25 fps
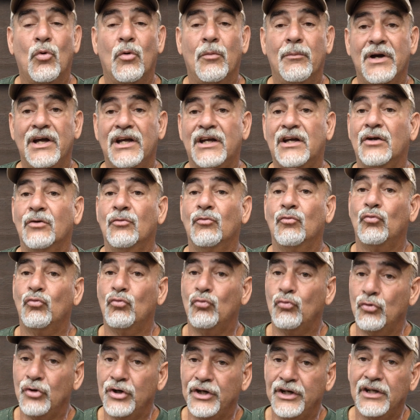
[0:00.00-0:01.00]
were
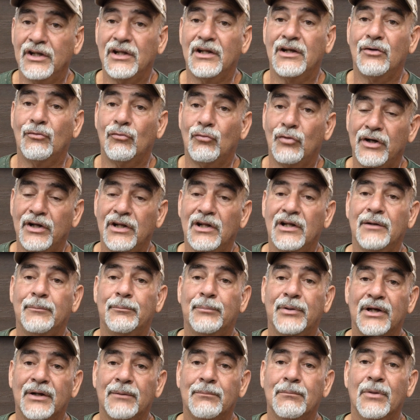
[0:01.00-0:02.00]
making really, really
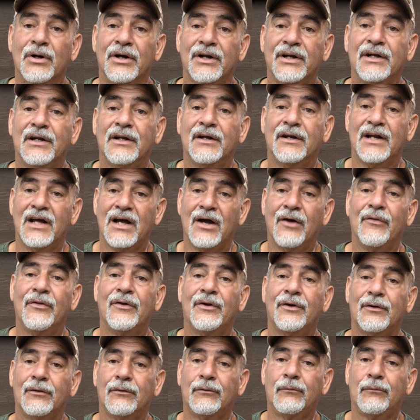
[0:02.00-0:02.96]
big money, and now they